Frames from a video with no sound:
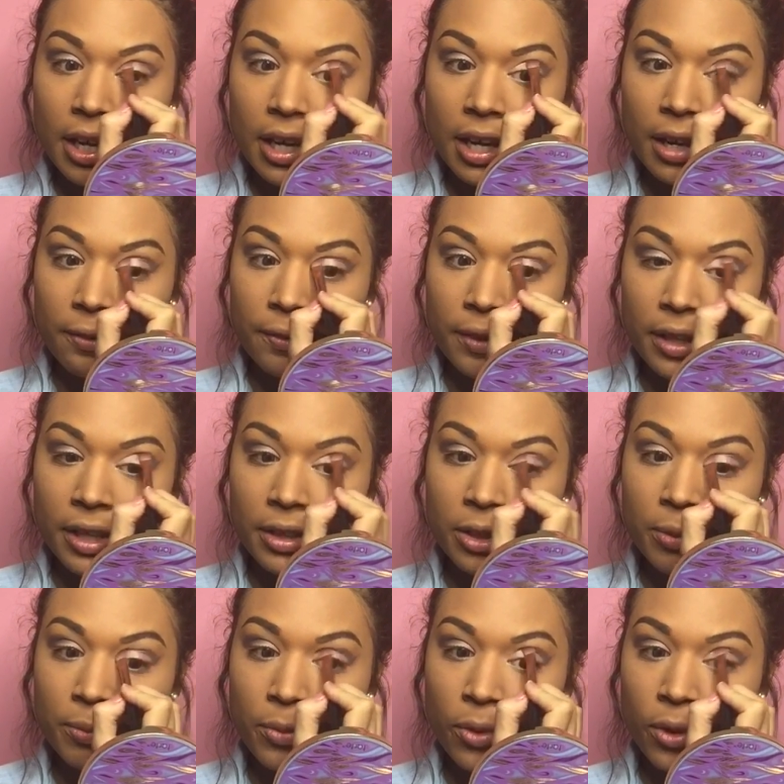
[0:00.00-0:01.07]
And I feel like
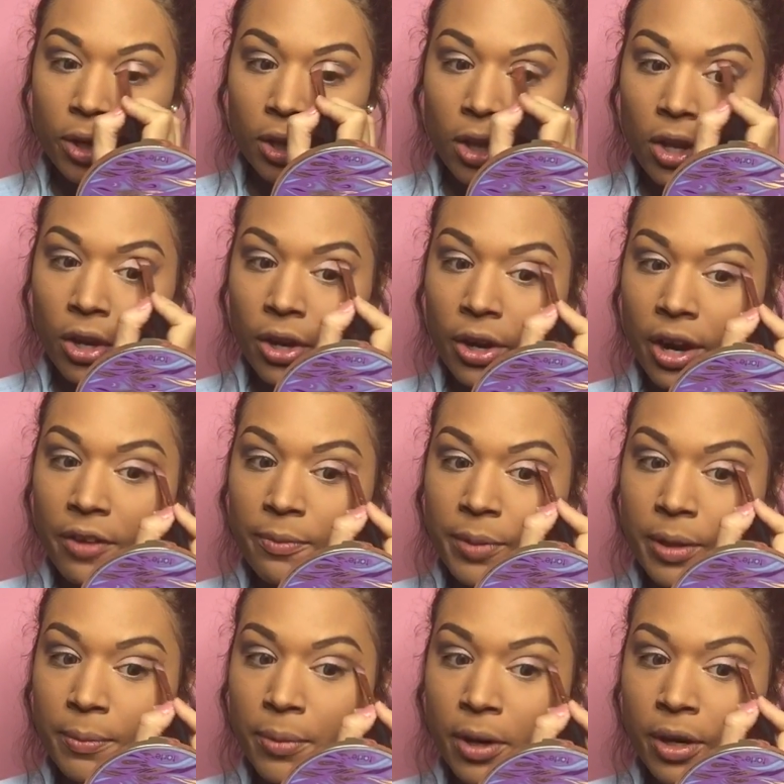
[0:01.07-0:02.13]
the more longer I've
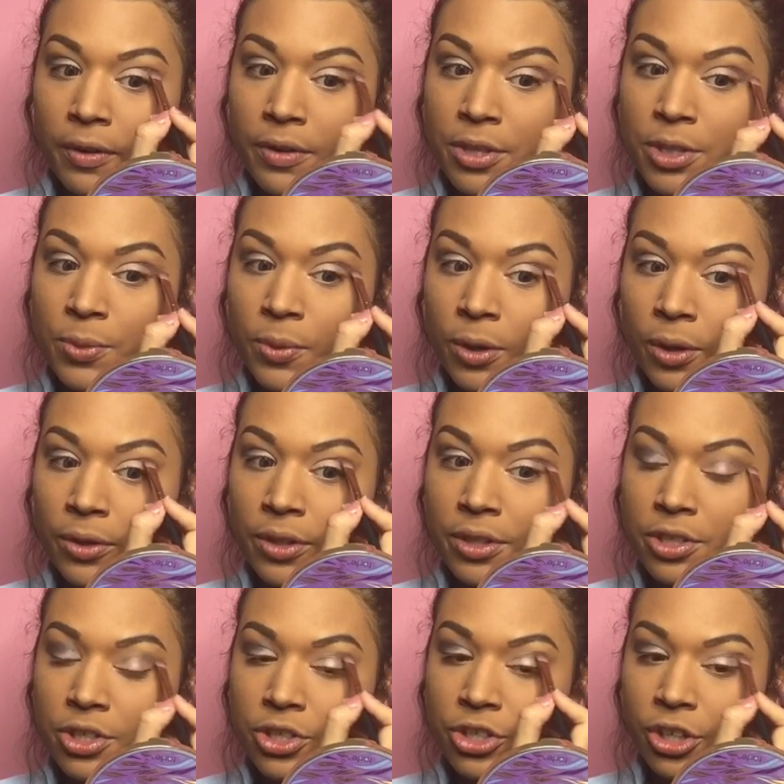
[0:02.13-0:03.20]
been part of this world and
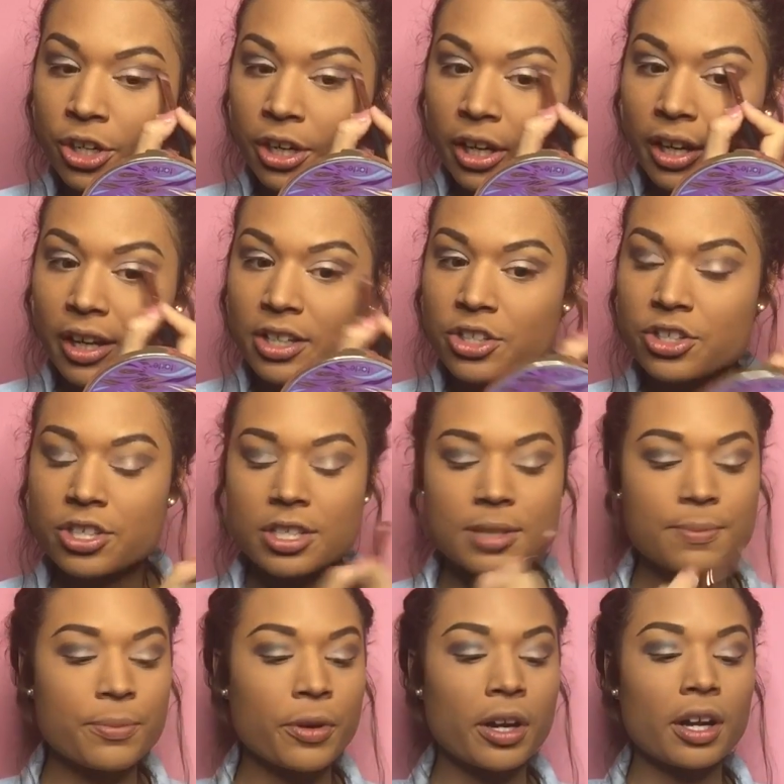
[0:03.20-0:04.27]
this journey, it's
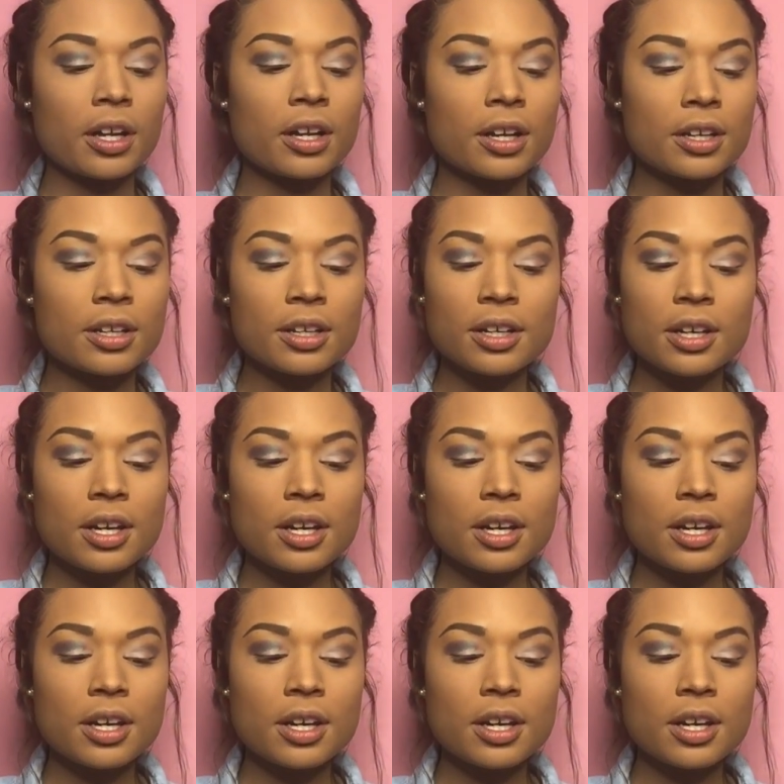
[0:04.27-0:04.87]
just bring